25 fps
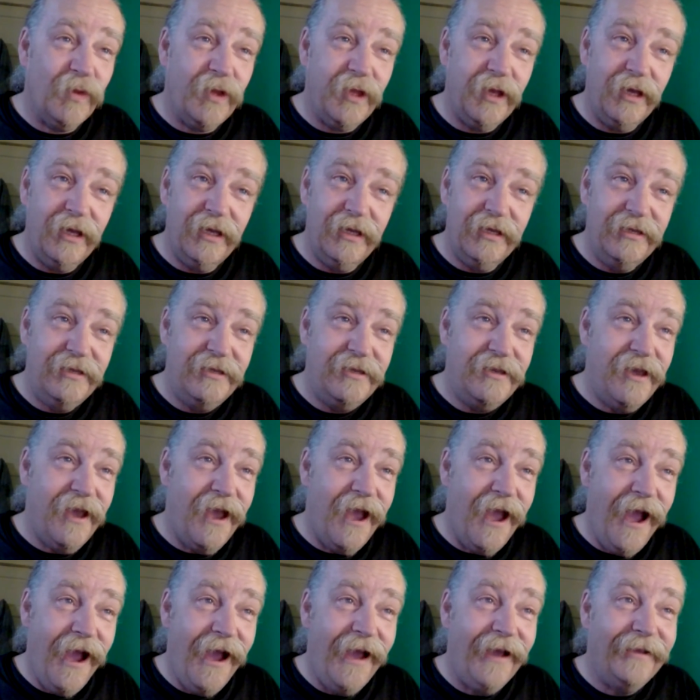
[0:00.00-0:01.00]
It's, yeah, it's
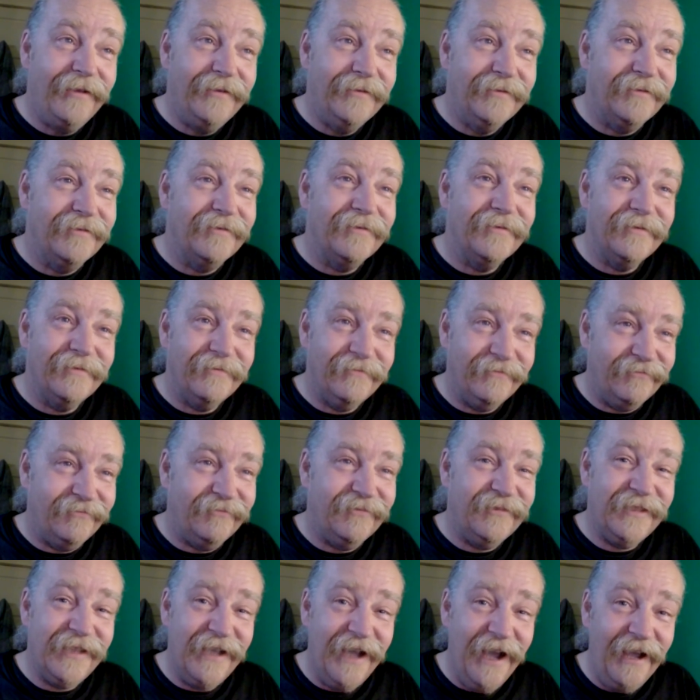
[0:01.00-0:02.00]
good to it's see you're
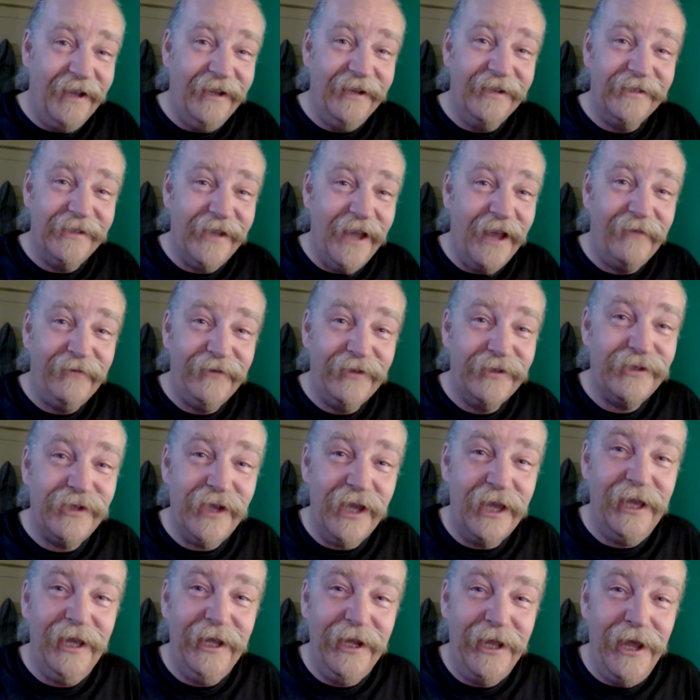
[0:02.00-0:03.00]
on. Kind of have to say
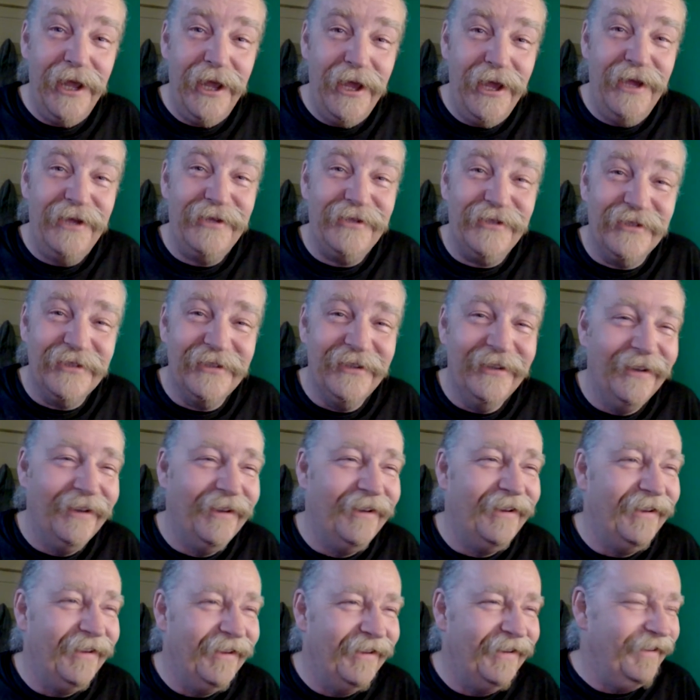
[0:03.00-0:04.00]
it is.
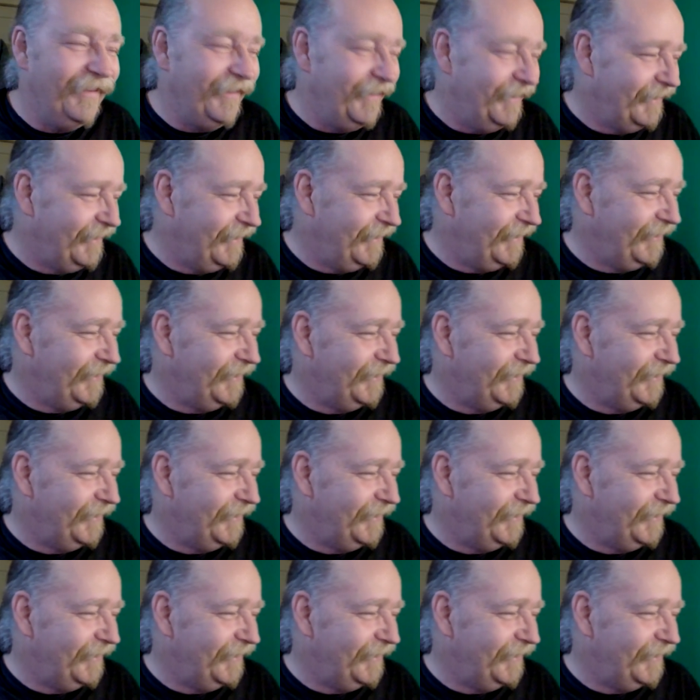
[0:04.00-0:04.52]
By God.